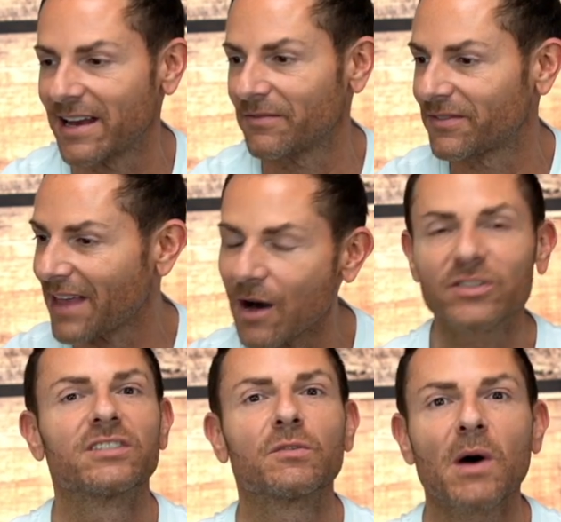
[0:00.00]
And if
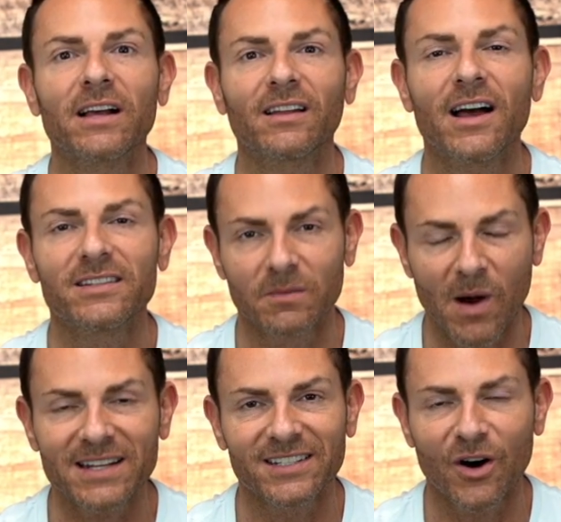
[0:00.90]
thousands of my clients and
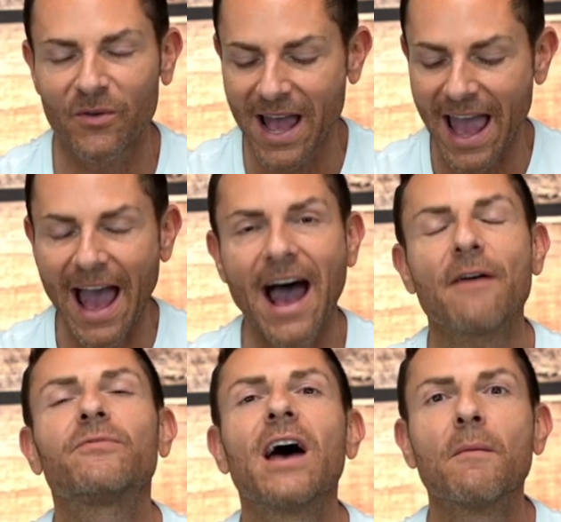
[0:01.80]
myself
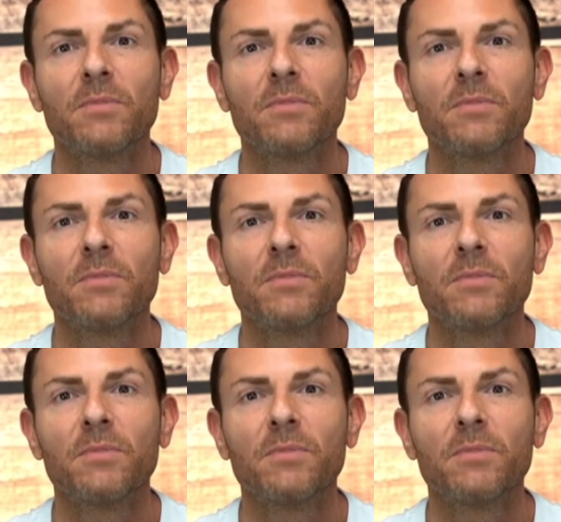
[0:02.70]
have